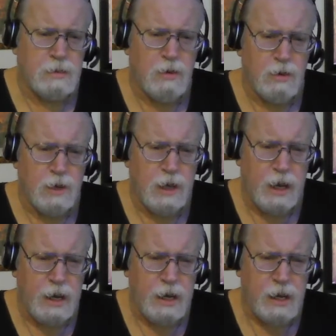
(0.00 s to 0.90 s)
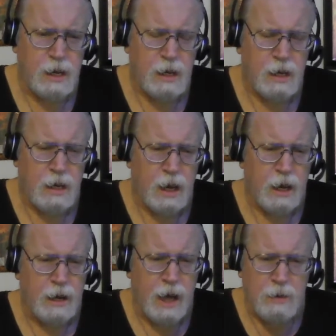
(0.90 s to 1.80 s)
okay?
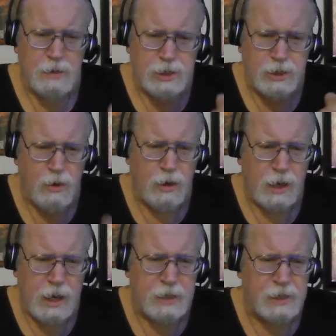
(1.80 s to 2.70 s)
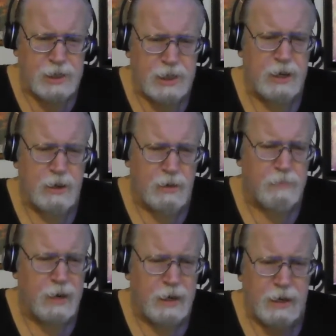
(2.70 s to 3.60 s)
And I was so glad to see her,
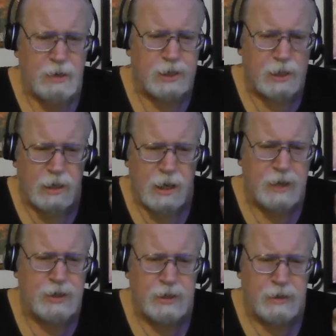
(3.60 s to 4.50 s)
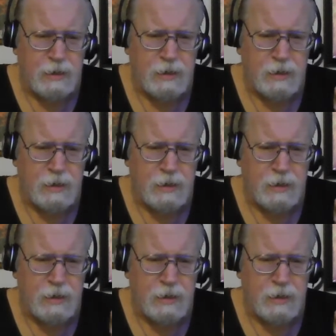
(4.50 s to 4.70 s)
but here's the legend.